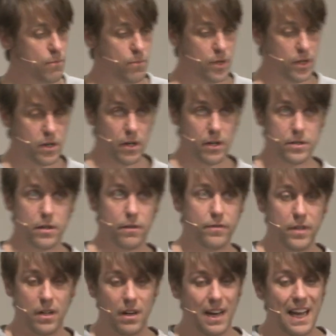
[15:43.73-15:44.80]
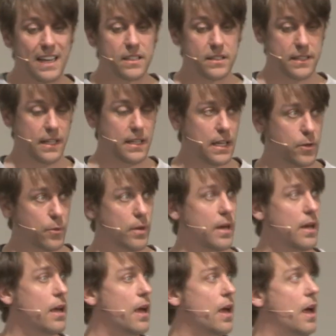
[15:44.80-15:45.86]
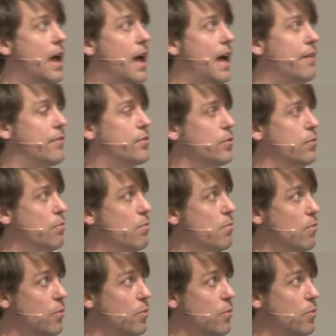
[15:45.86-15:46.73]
because of the legacy that we have to